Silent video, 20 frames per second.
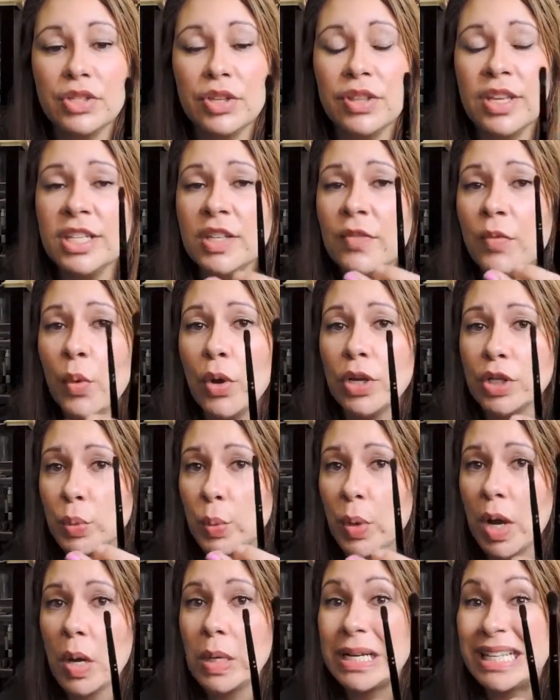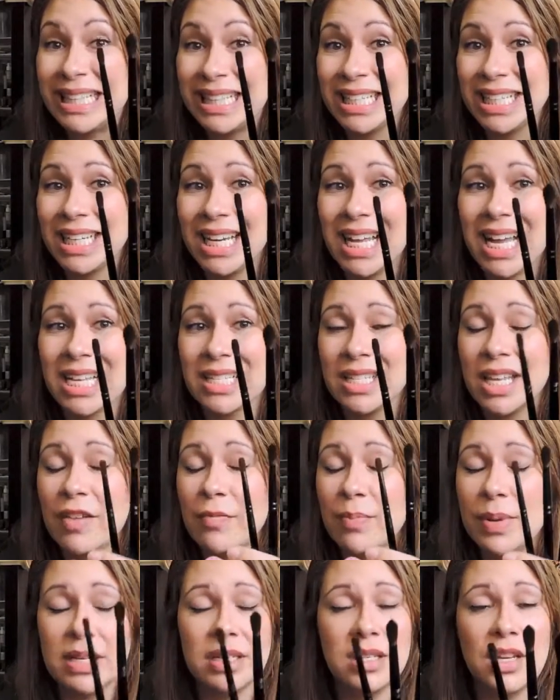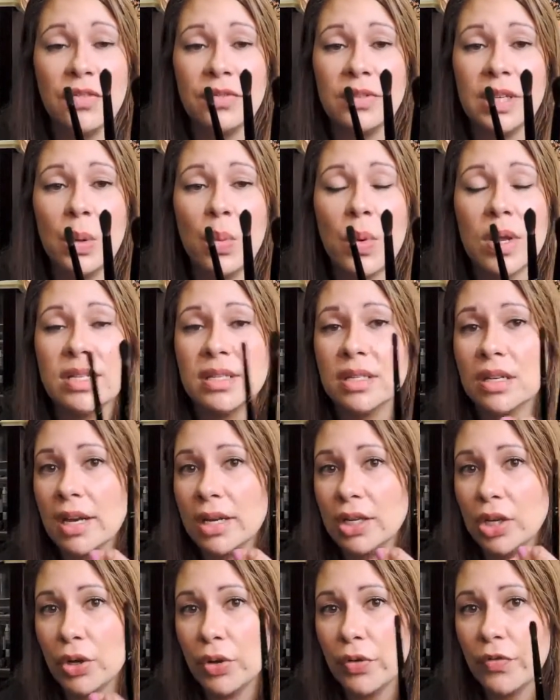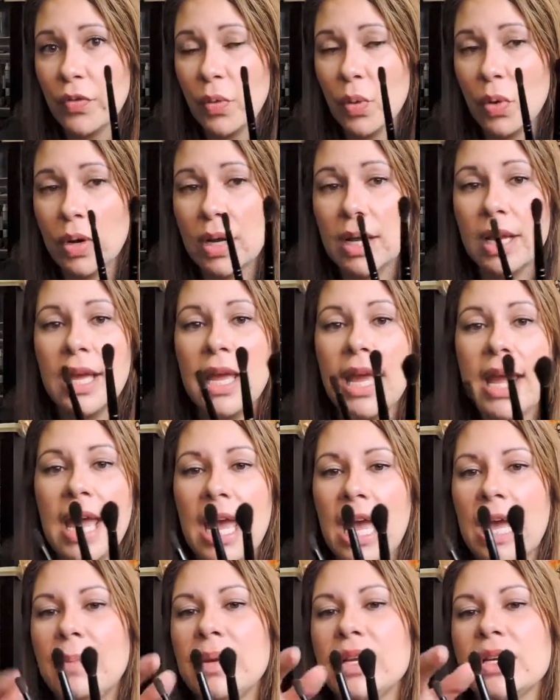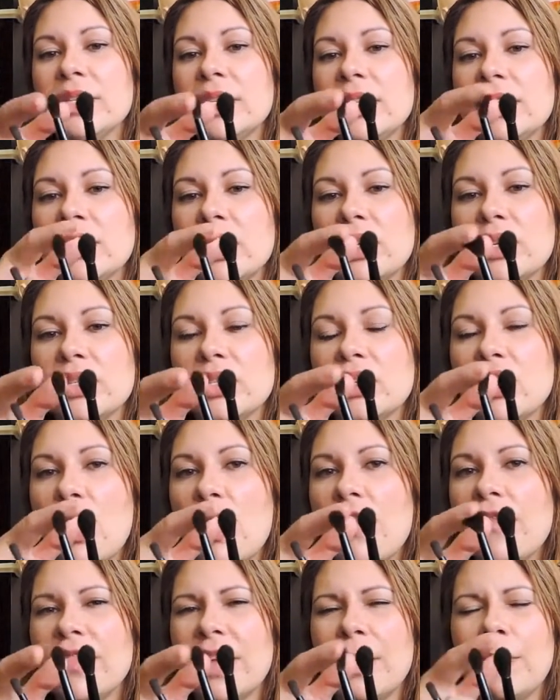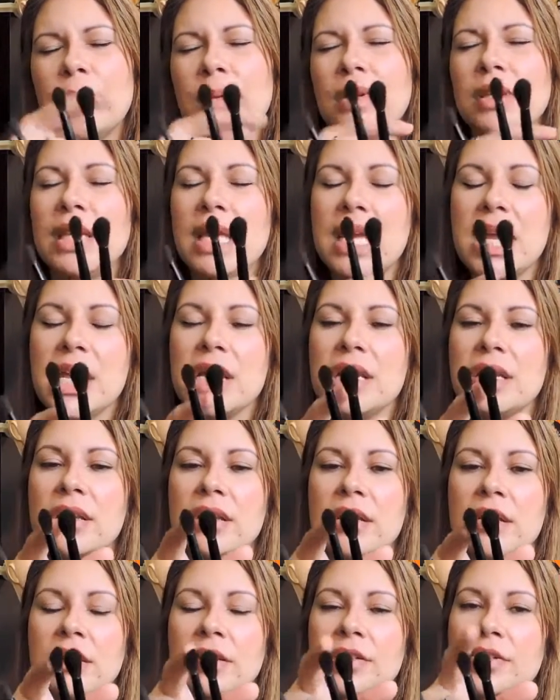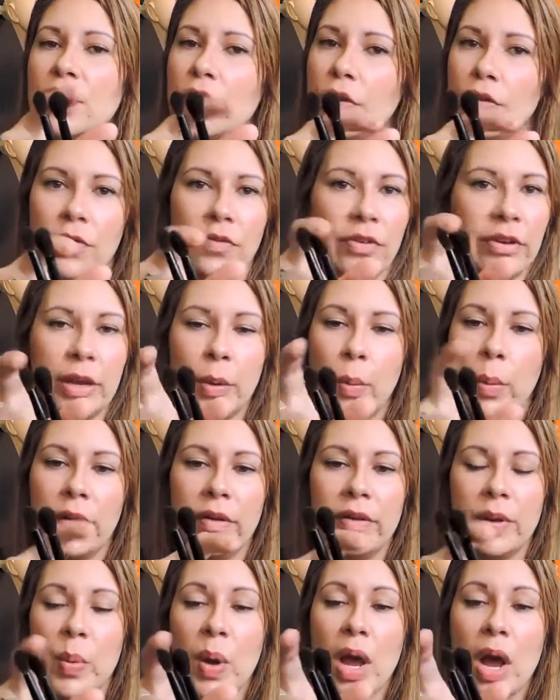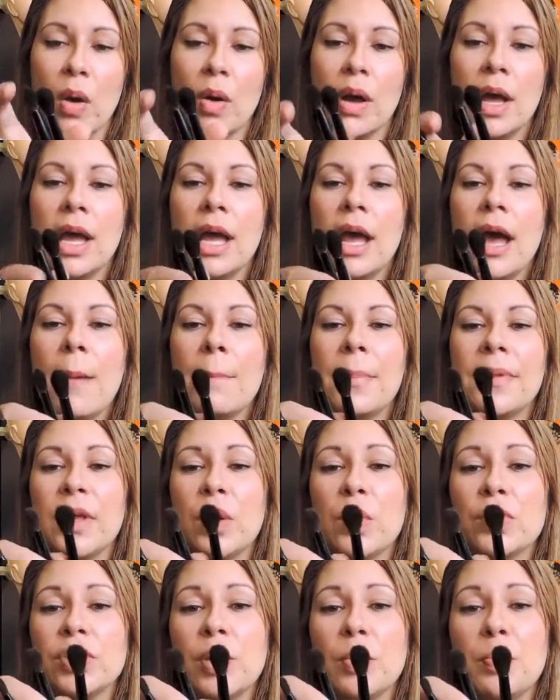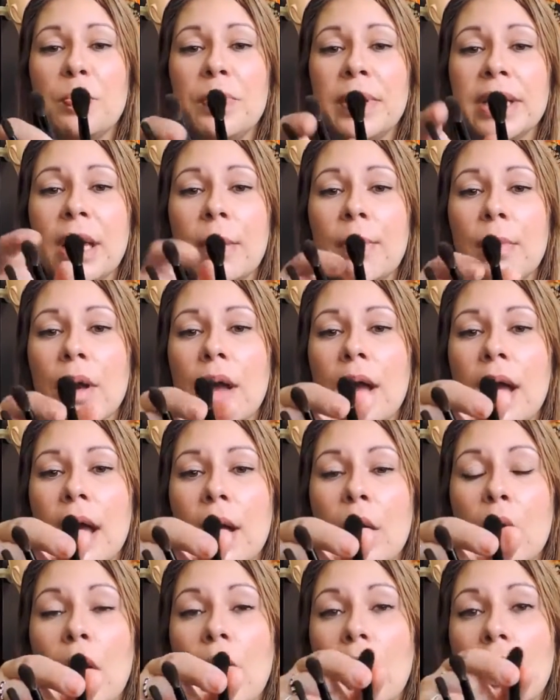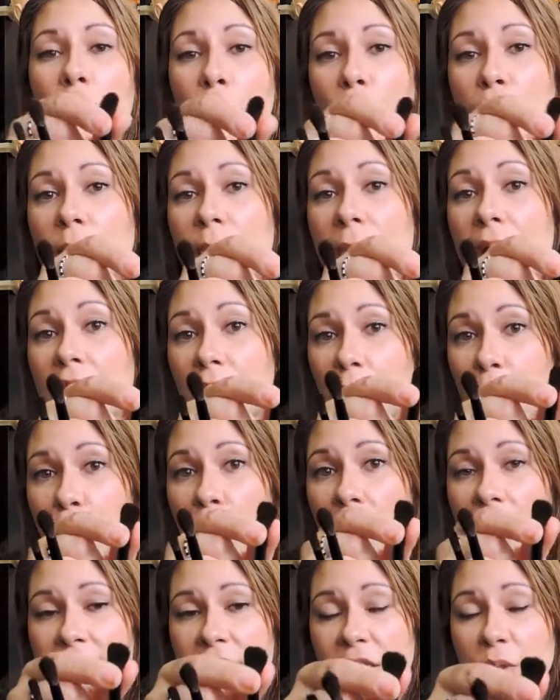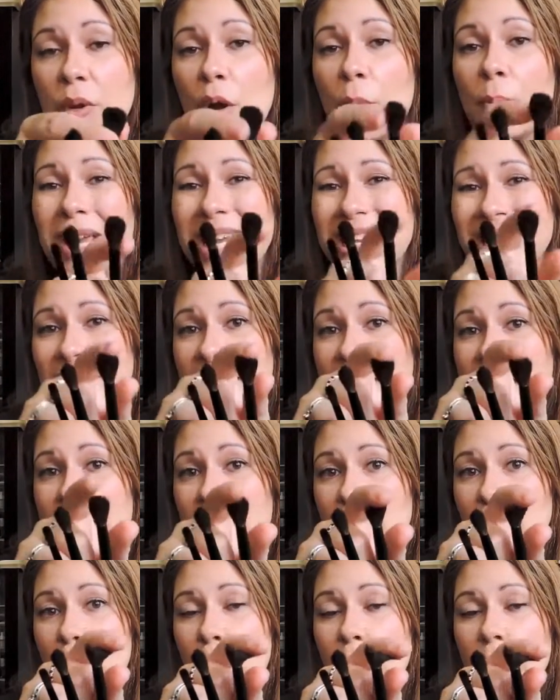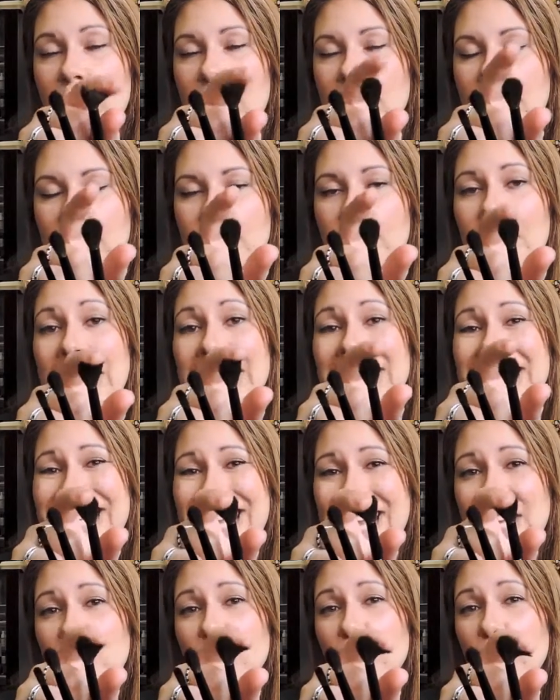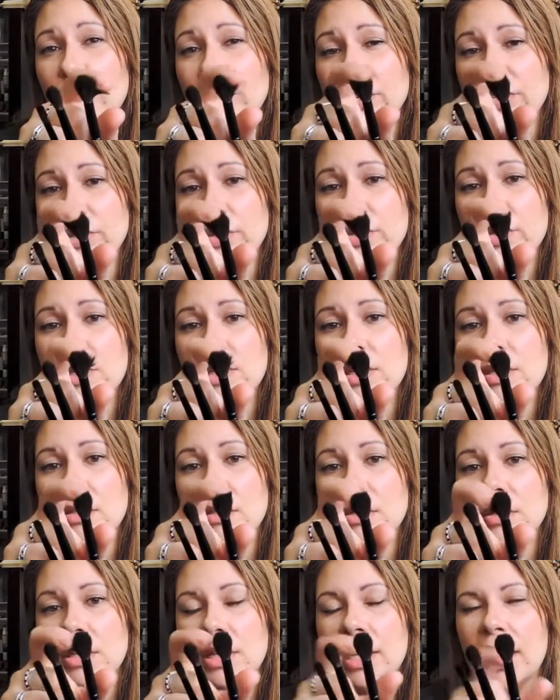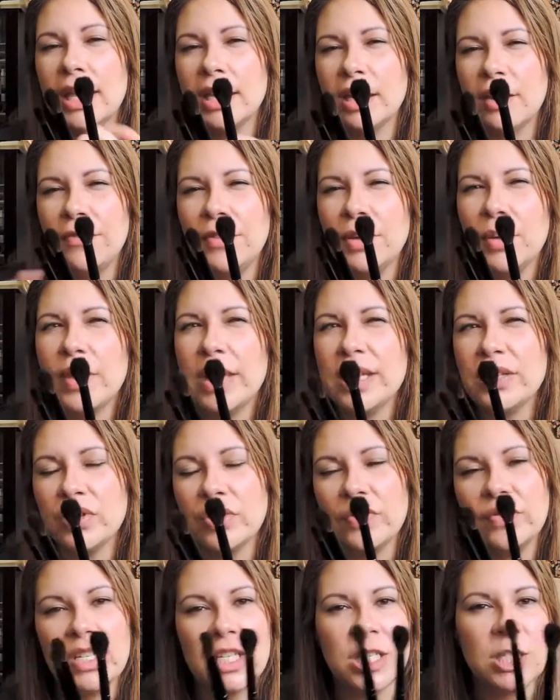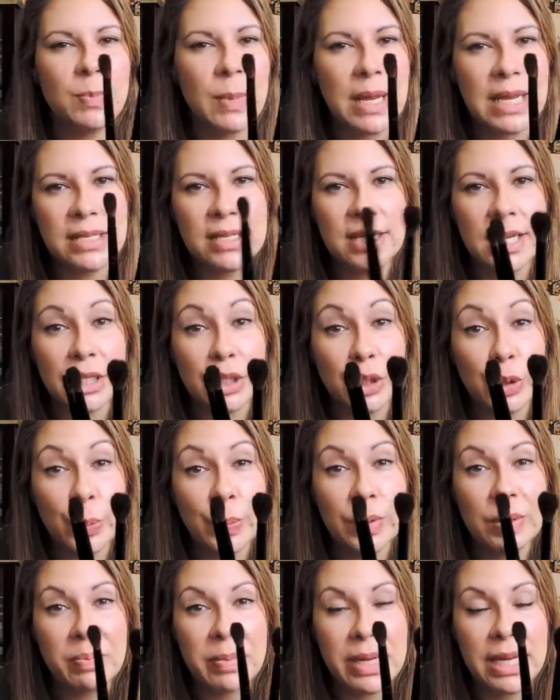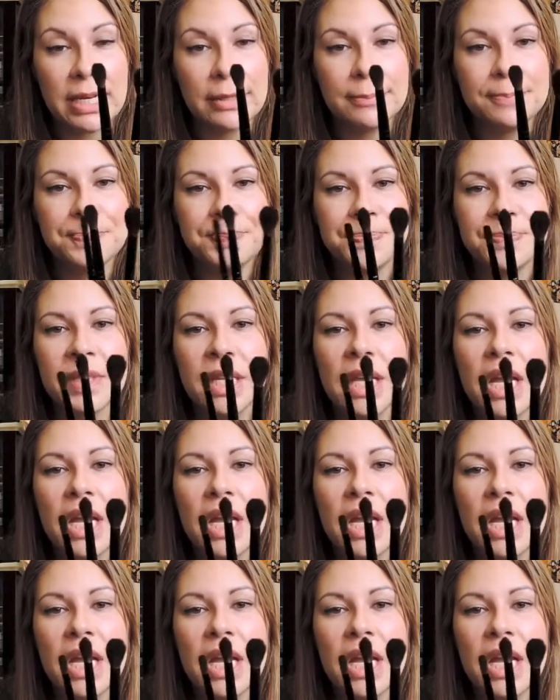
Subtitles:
So these have worked well in the class. They have been definitely ones that I go for, and because they're so soft, they blend so very, very well. But they also pick up a good amount of product as well, being the natural bristles, and I feel they sort of dispense it a little bit better.